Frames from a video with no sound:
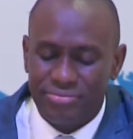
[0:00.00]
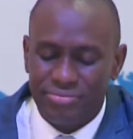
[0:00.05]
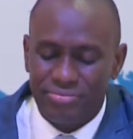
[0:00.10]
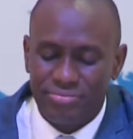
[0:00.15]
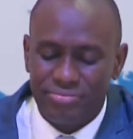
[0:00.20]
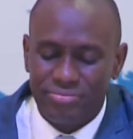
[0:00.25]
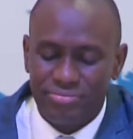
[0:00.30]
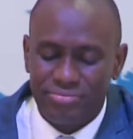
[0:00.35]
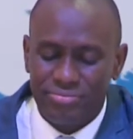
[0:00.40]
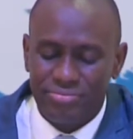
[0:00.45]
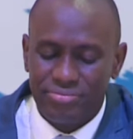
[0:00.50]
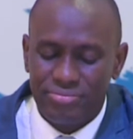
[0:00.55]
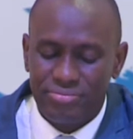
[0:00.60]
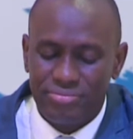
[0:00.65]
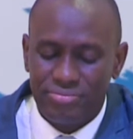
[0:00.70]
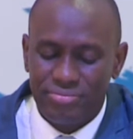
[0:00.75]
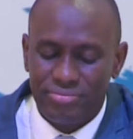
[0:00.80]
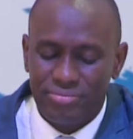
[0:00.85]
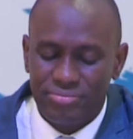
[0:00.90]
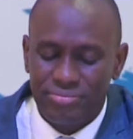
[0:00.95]

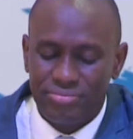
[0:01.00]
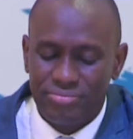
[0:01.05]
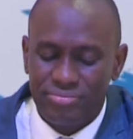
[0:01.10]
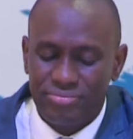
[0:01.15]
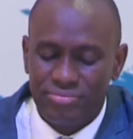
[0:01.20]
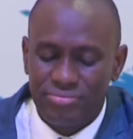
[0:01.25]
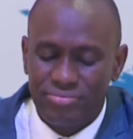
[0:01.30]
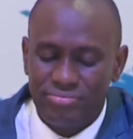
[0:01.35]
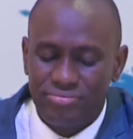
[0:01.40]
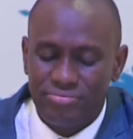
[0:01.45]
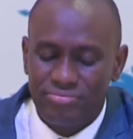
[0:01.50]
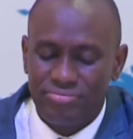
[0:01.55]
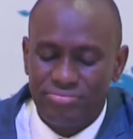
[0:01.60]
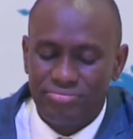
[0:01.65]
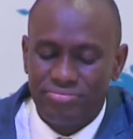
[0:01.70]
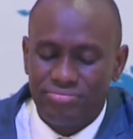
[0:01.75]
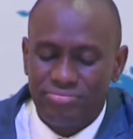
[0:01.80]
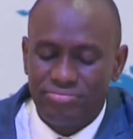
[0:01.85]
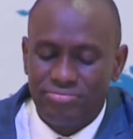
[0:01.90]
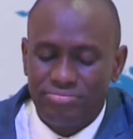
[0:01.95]

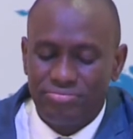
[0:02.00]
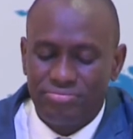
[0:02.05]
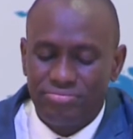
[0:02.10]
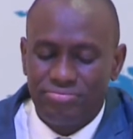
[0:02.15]
Nobody speaks.